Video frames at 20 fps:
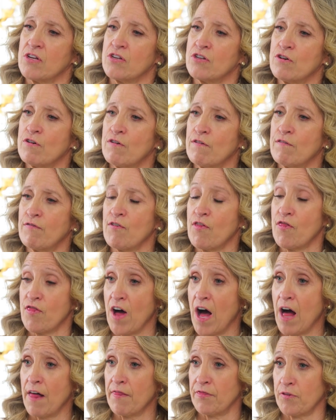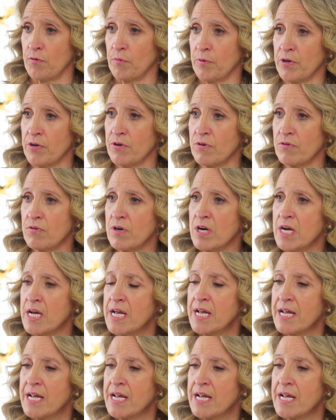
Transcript: you've thought through